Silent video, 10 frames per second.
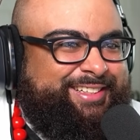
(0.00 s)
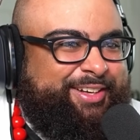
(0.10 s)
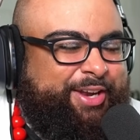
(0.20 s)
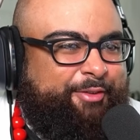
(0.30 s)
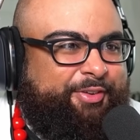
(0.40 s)

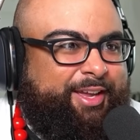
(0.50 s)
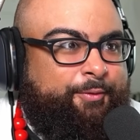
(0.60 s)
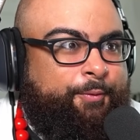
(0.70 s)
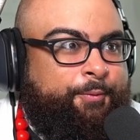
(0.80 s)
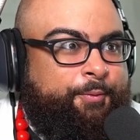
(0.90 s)
But not forget.
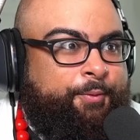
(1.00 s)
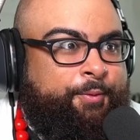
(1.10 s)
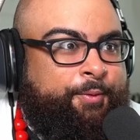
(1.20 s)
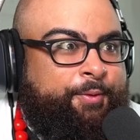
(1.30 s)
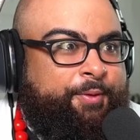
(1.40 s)

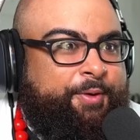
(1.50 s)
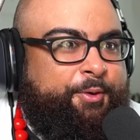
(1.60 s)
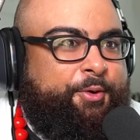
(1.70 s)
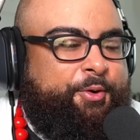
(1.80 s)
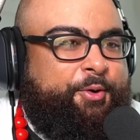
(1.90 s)

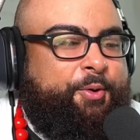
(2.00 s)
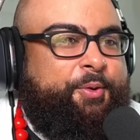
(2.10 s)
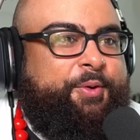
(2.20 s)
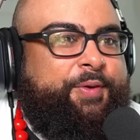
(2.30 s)
Ooh!